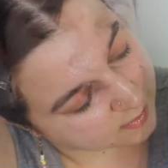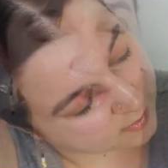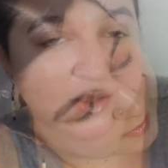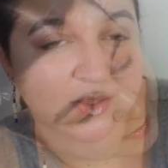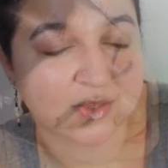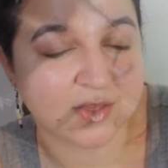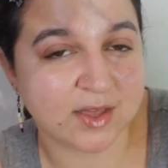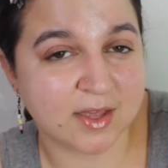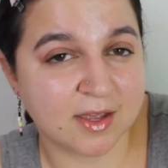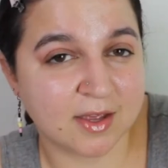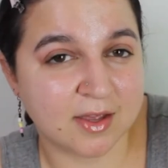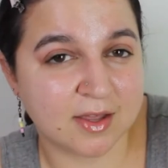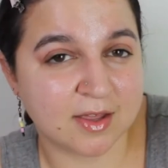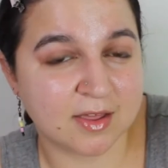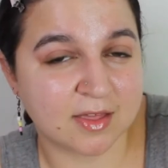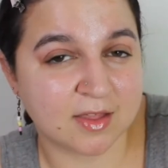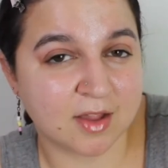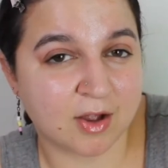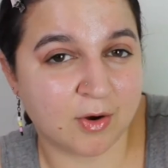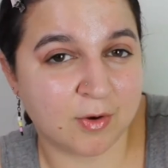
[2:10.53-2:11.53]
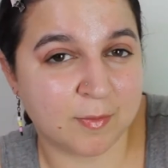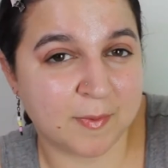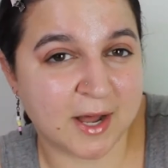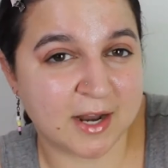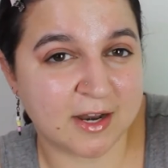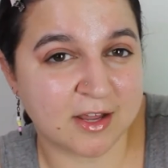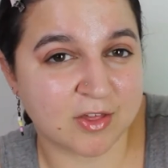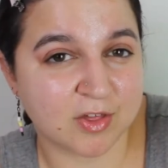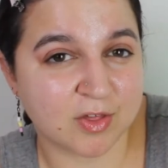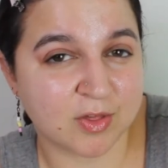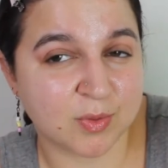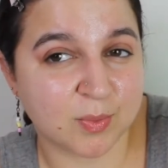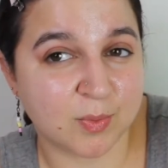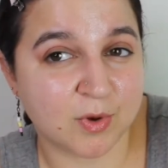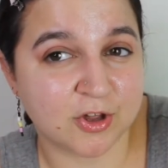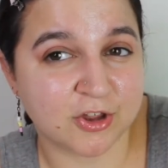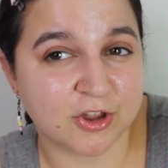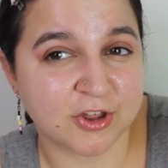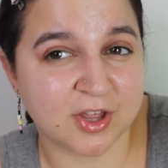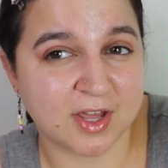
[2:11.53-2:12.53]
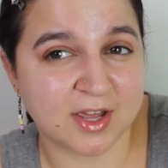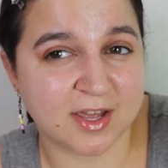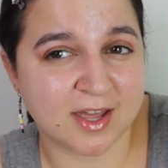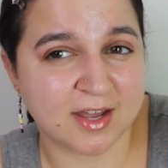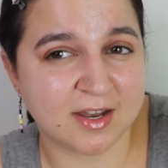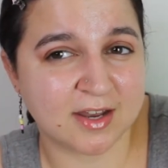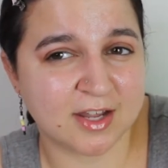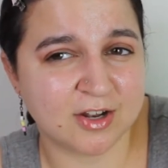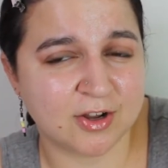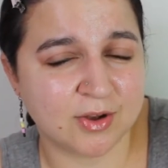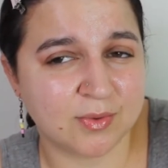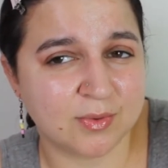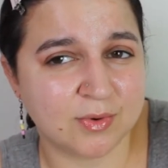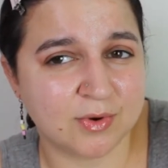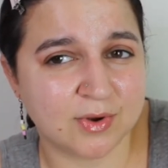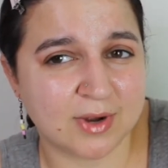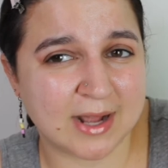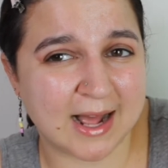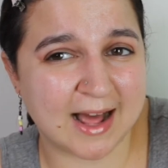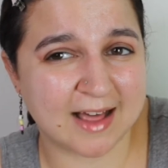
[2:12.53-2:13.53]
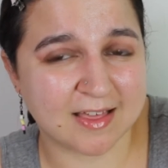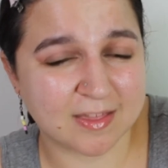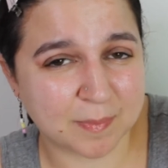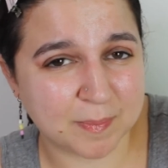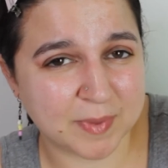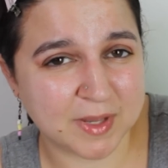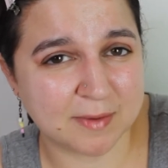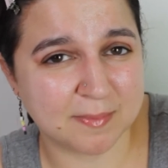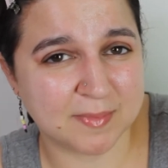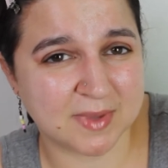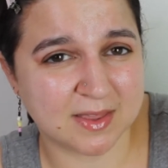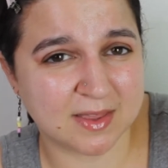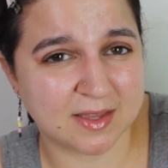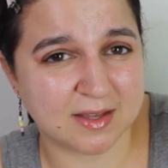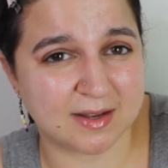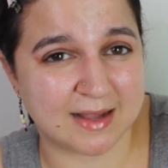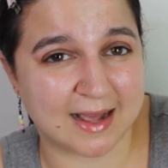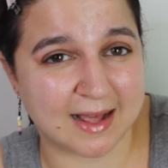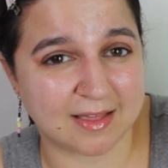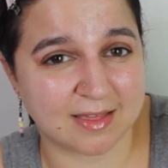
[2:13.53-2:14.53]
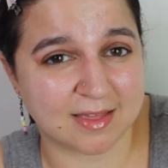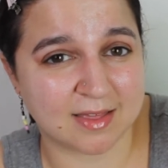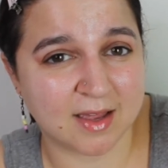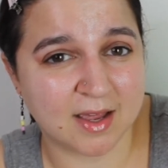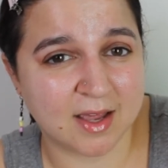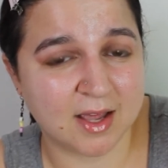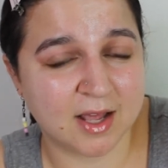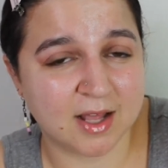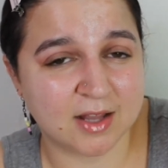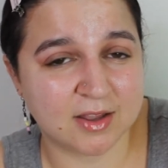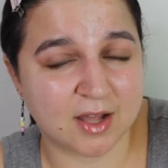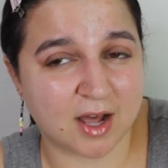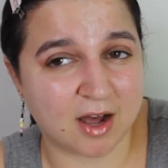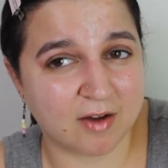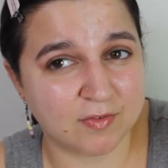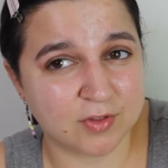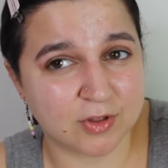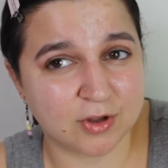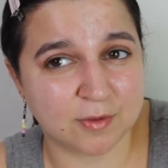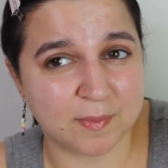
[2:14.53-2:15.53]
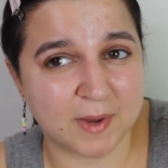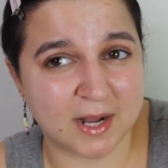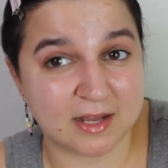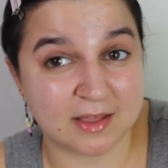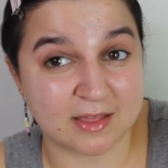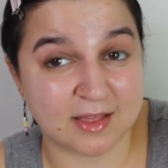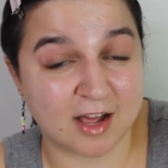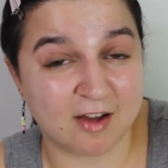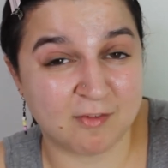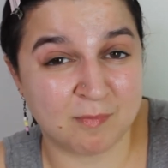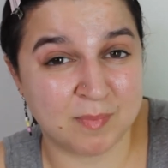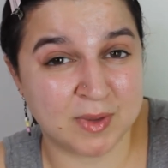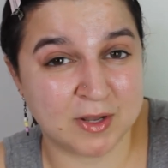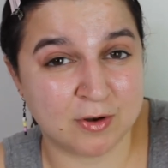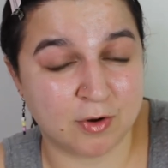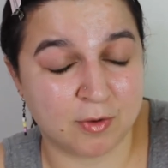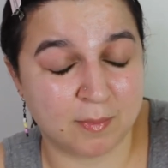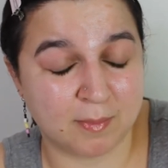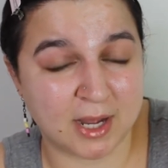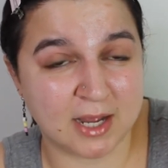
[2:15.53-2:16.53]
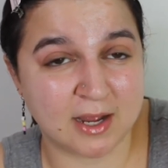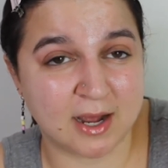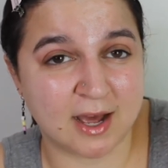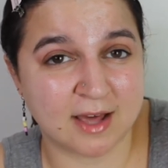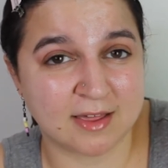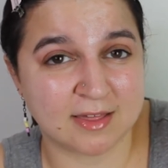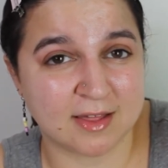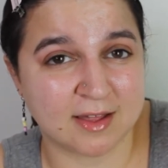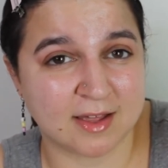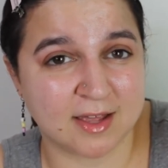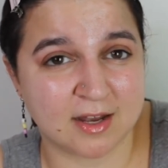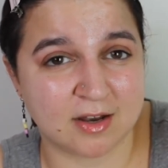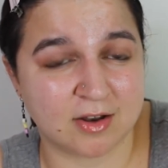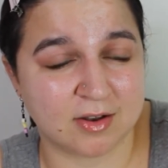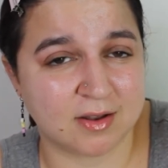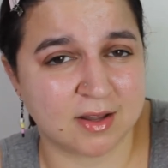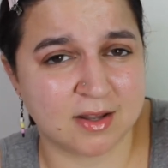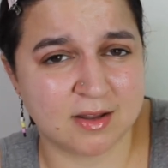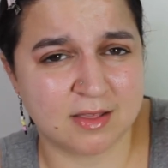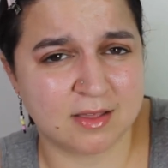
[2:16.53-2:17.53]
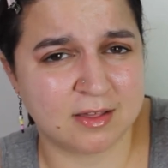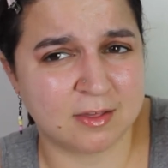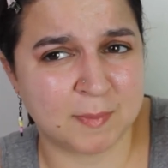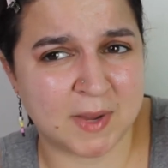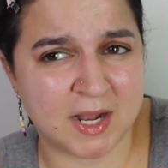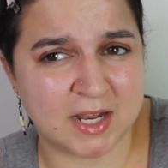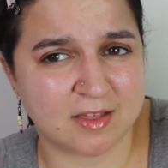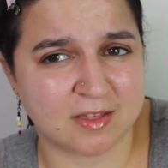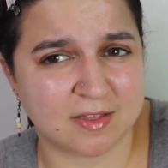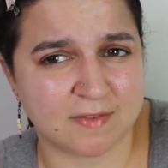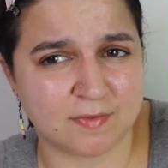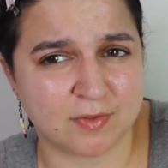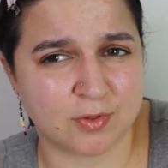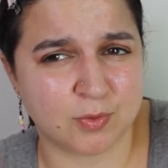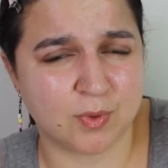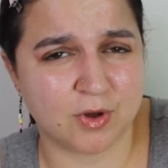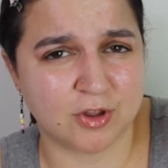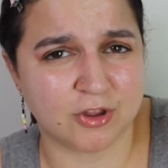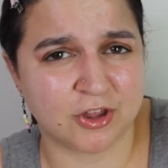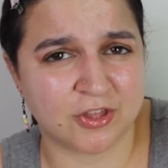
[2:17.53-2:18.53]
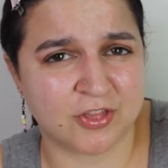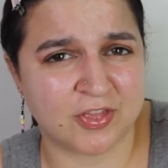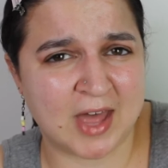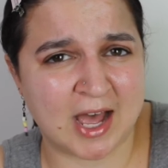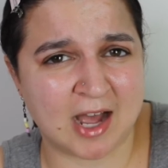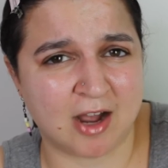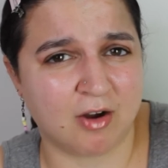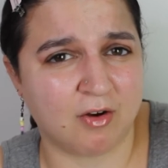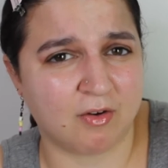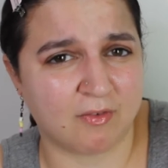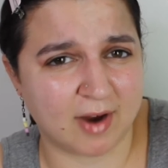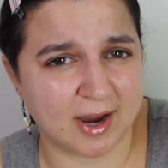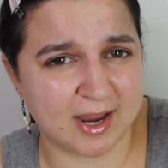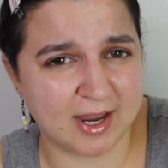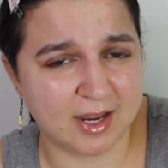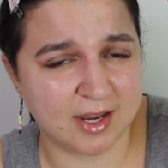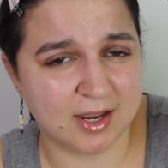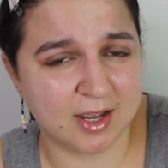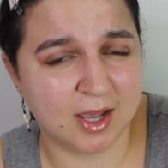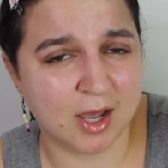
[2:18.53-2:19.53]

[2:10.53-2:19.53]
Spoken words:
So here is the whole palette swatched. Again, they don't look as pigmented as the other two palettes have been on my eyes. Again, none of these palettes have swatched that great,